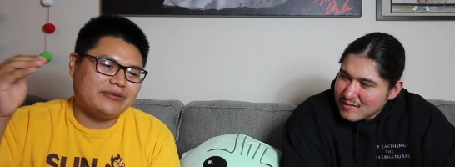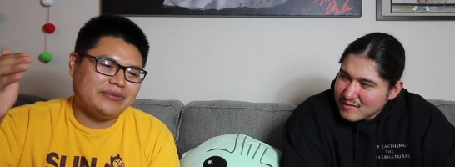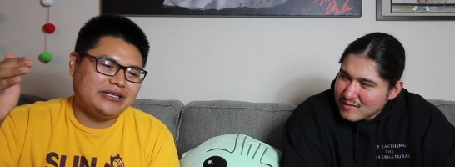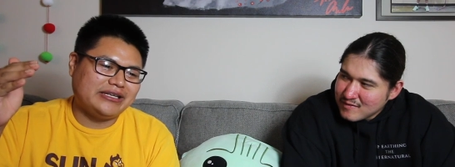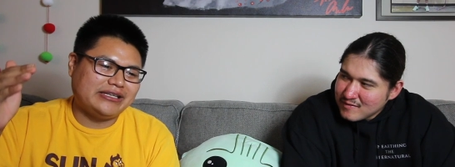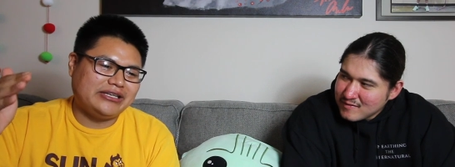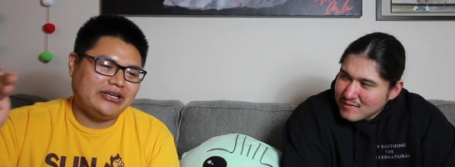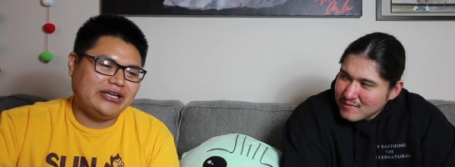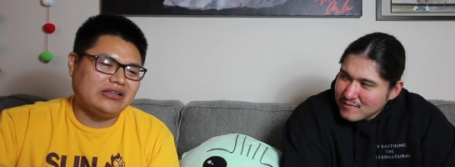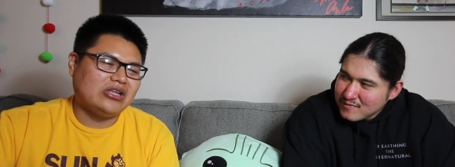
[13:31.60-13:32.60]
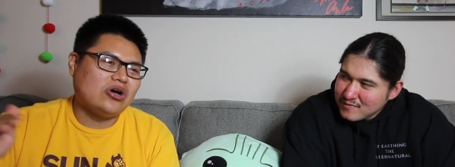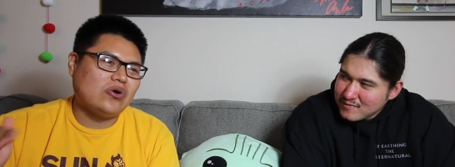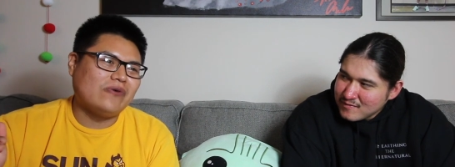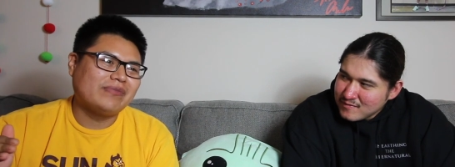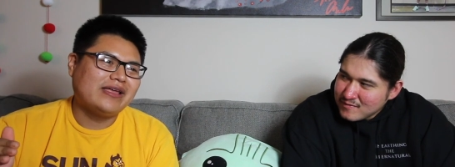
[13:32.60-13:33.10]
Speaker 1: community, and you hit a
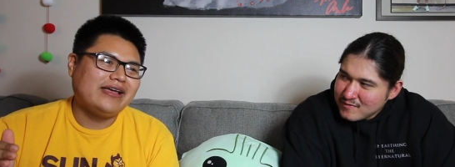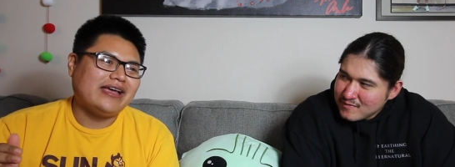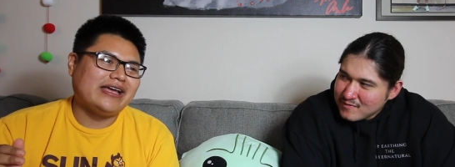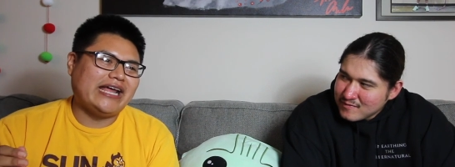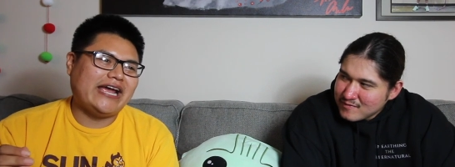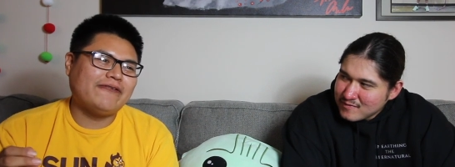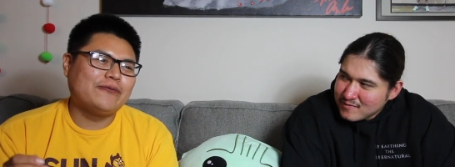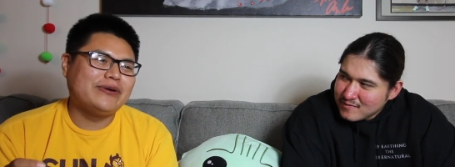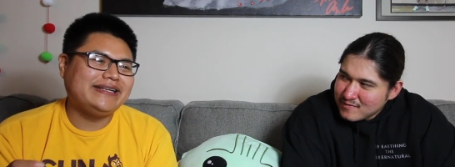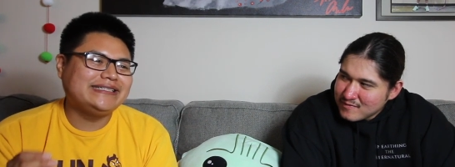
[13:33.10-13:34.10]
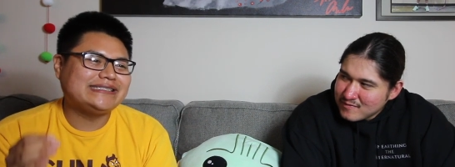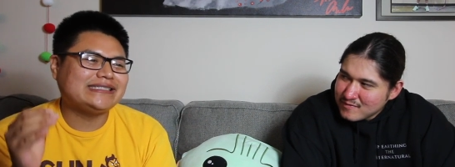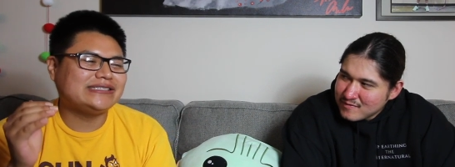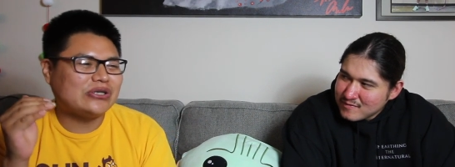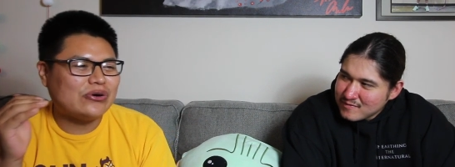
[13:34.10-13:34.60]
low, and
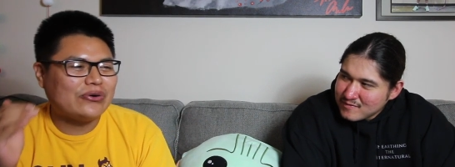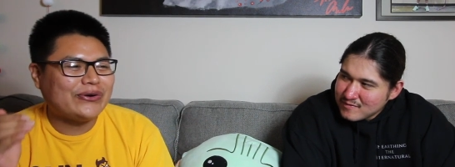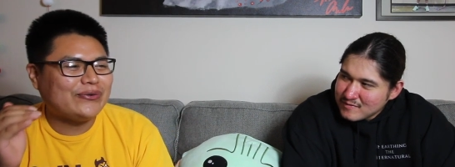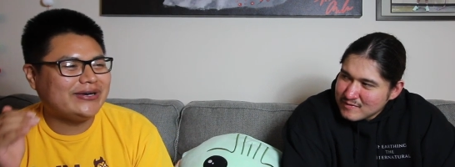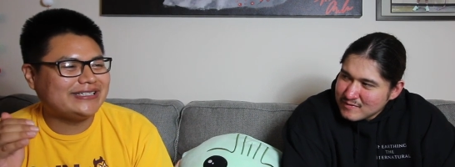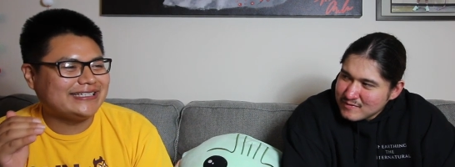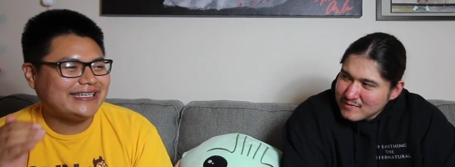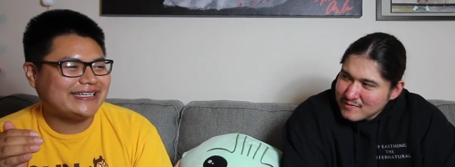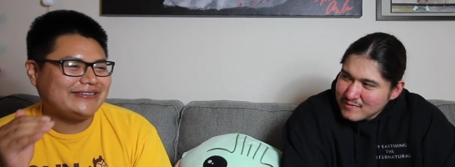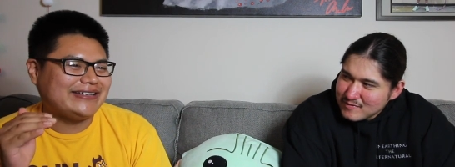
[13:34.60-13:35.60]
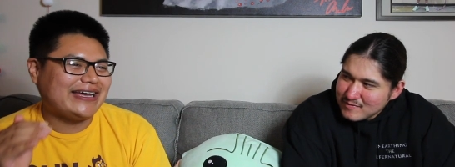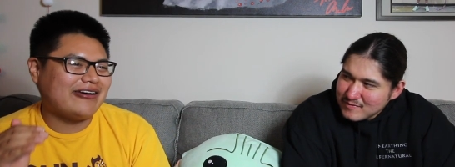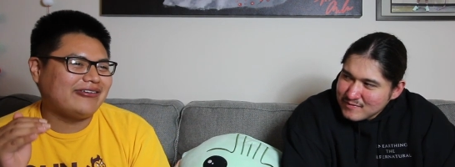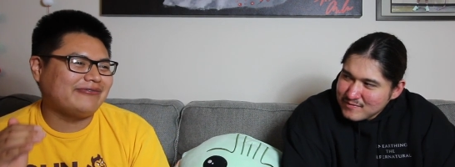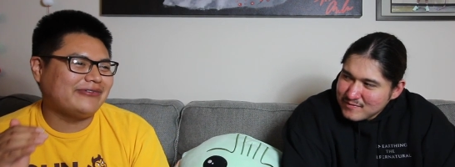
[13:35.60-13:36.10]
everybody's so quick to kick you
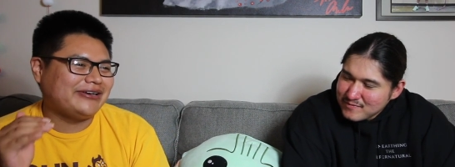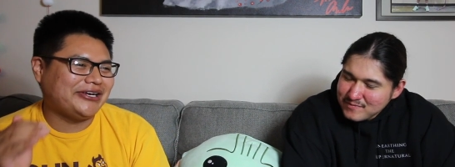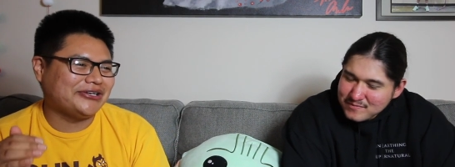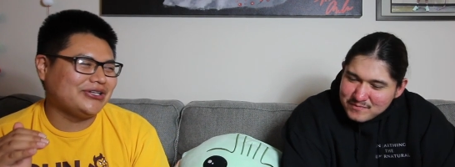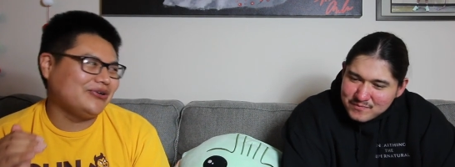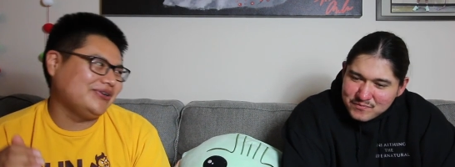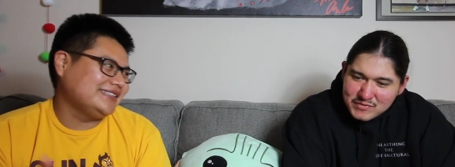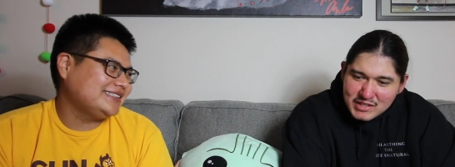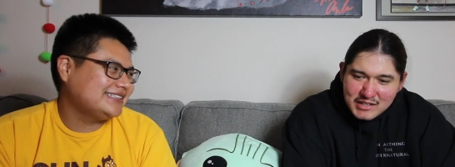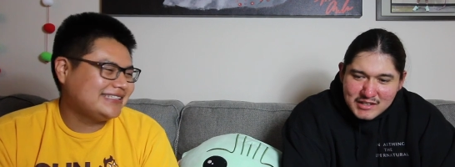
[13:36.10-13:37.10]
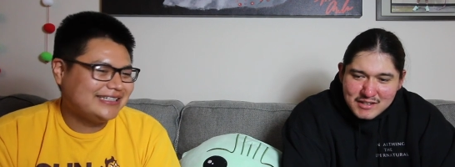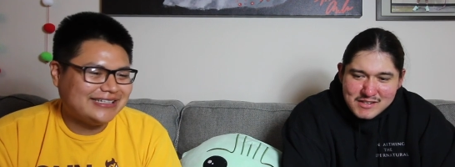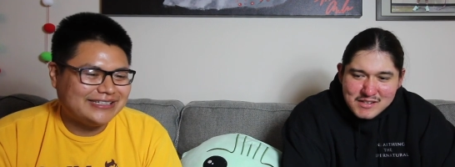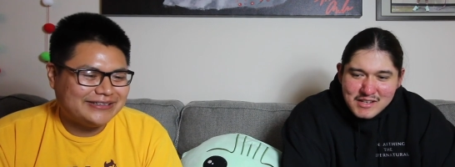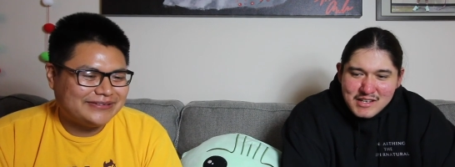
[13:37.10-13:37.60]
down when you're at your lowest.
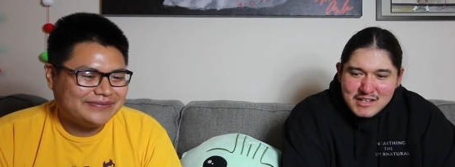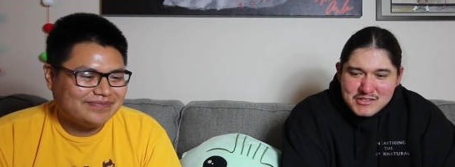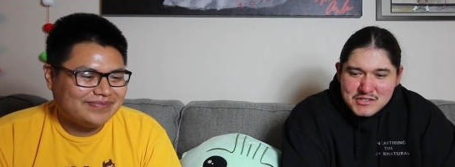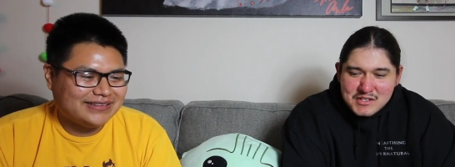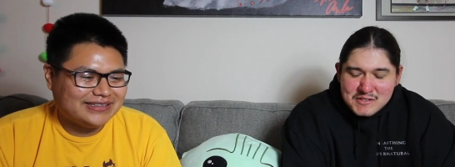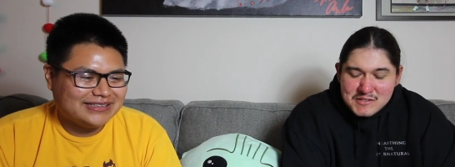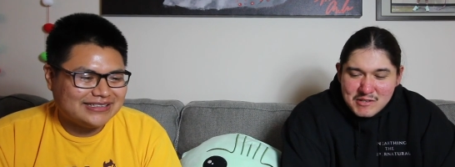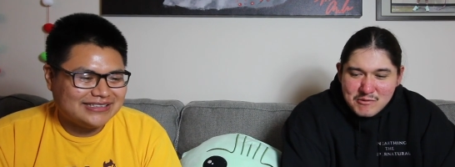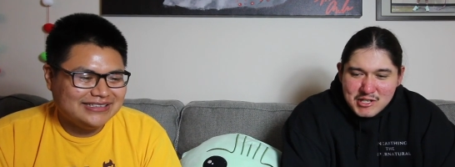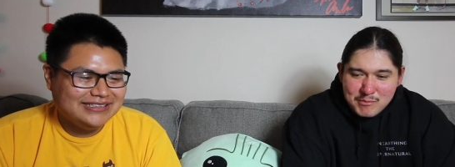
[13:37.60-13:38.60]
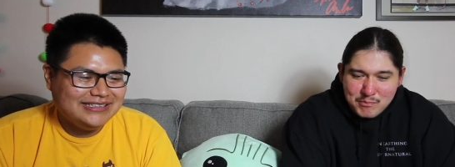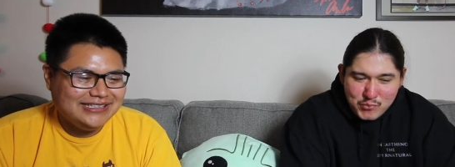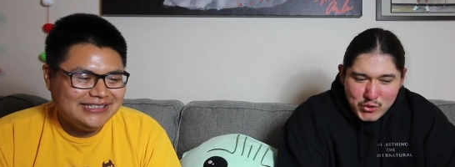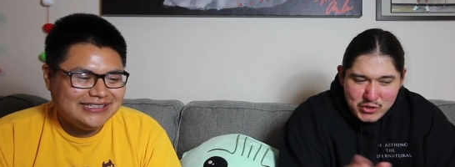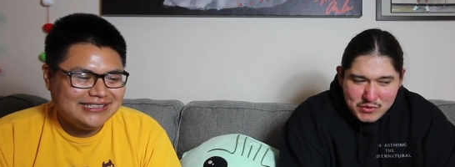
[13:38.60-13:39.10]
Speaker 2: Yeah, just because they want to
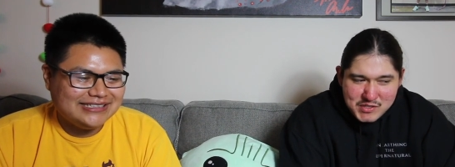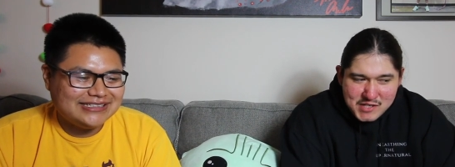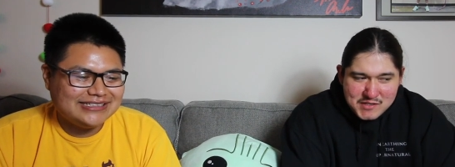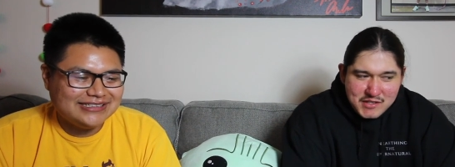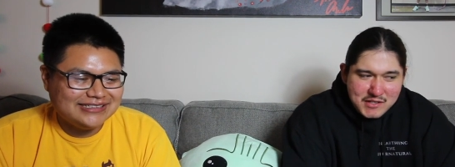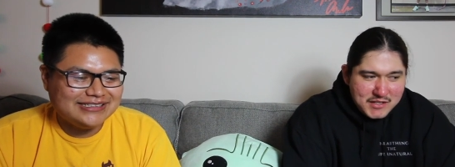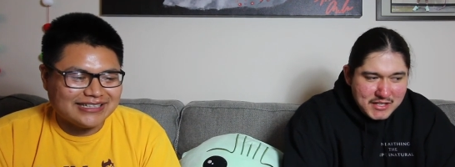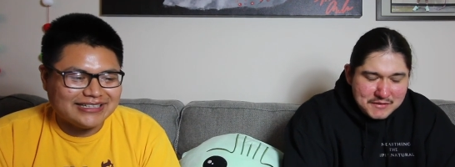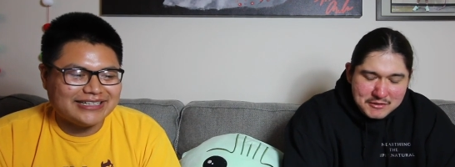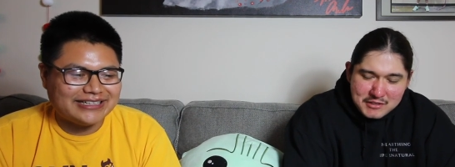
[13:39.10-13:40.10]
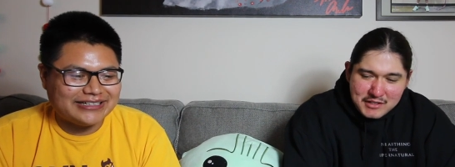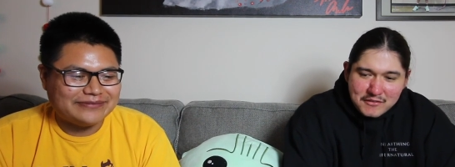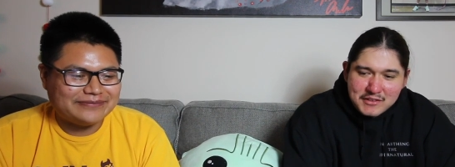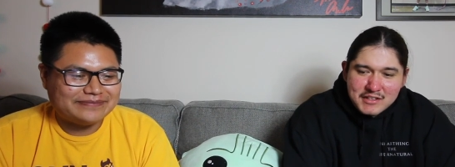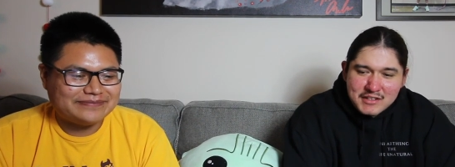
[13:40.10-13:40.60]
bring you down to their level yeah. and
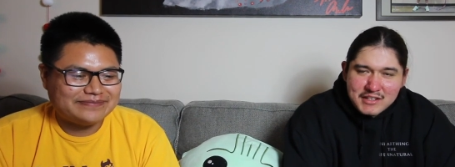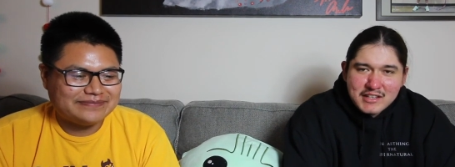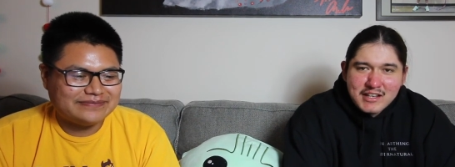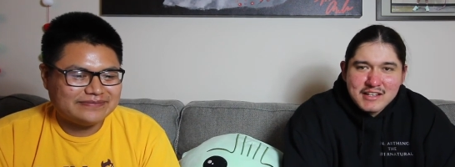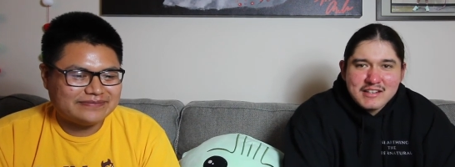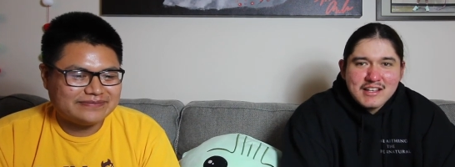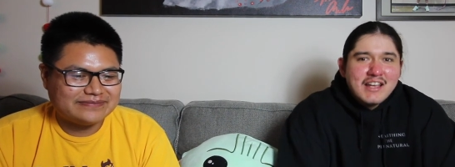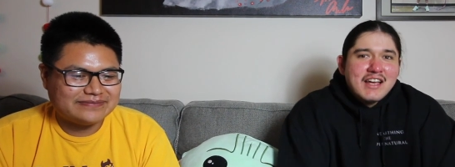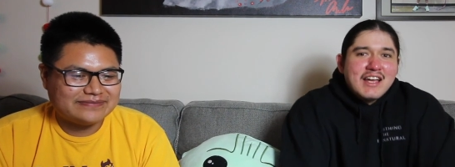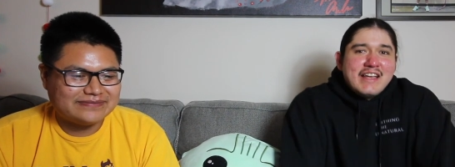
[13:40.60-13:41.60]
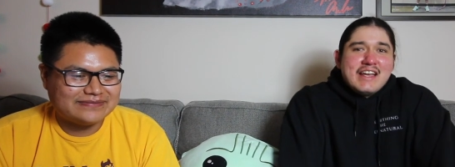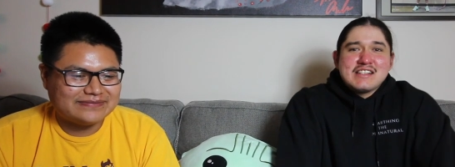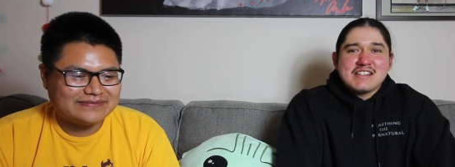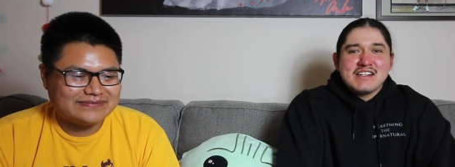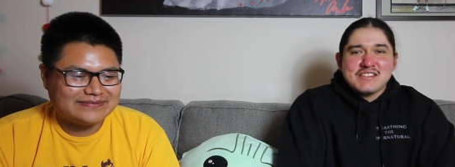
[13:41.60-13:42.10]
everything like that, and
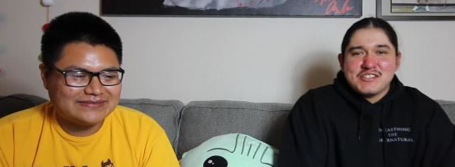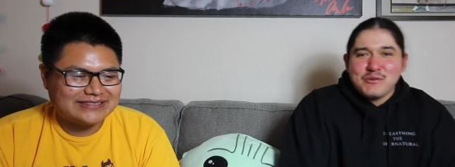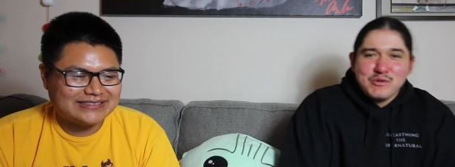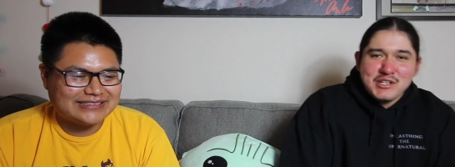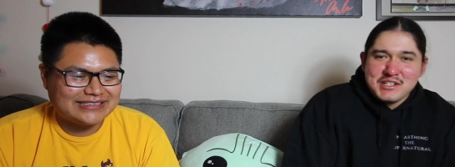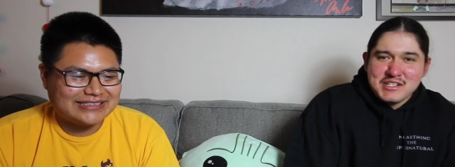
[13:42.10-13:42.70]
that's honestly one of the